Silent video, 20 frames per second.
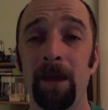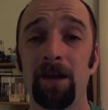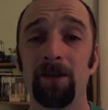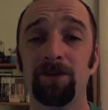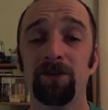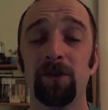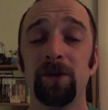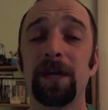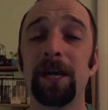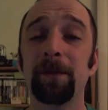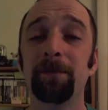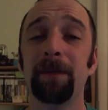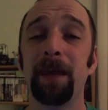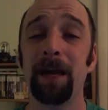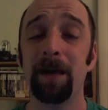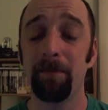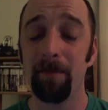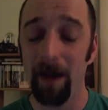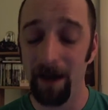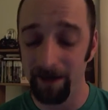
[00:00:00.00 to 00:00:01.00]
So keep
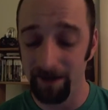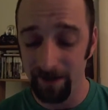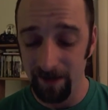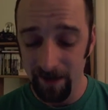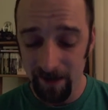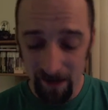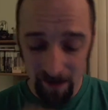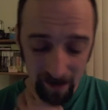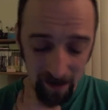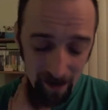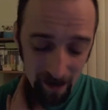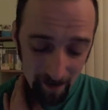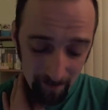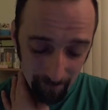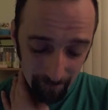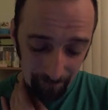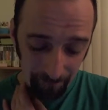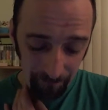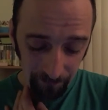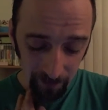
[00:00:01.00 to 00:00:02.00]
that in mind.
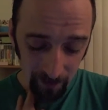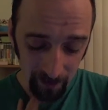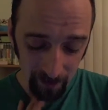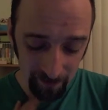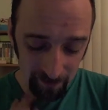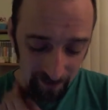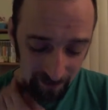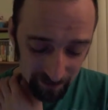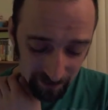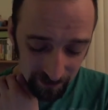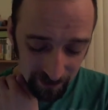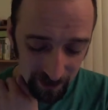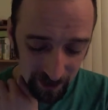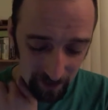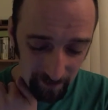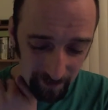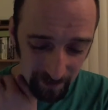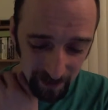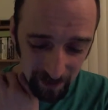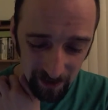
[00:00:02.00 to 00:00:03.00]
This is going
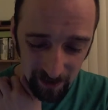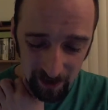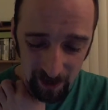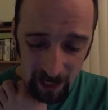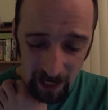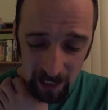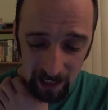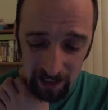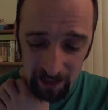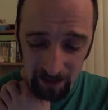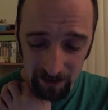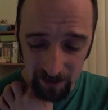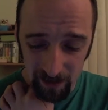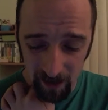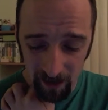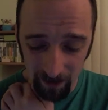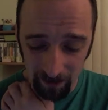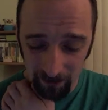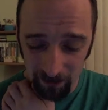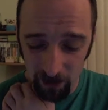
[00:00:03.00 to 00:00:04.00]
to be a
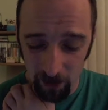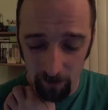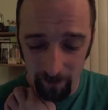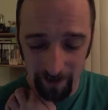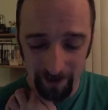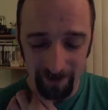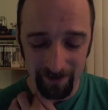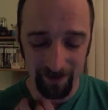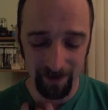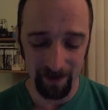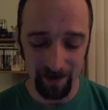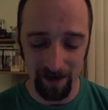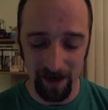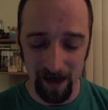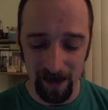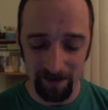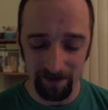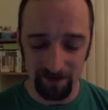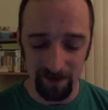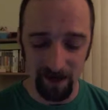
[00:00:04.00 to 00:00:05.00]
ongoing thing
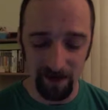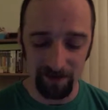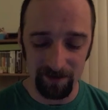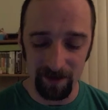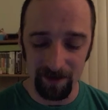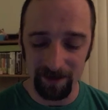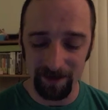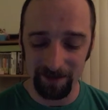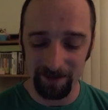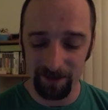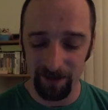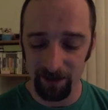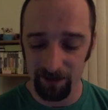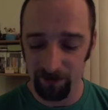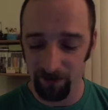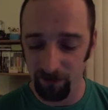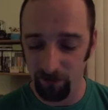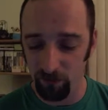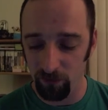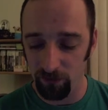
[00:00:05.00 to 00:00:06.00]
as I
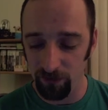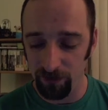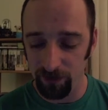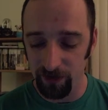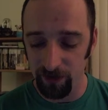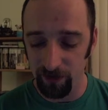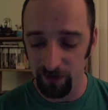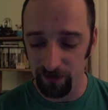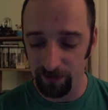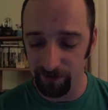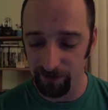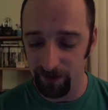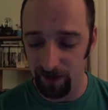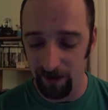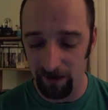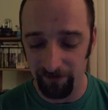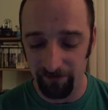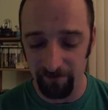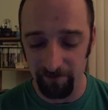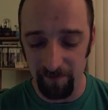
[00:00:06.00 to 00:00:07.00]
continue use
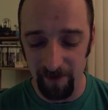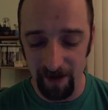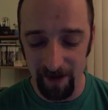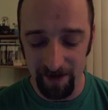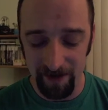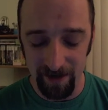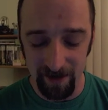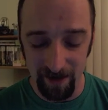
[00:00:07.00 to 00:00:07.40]
of my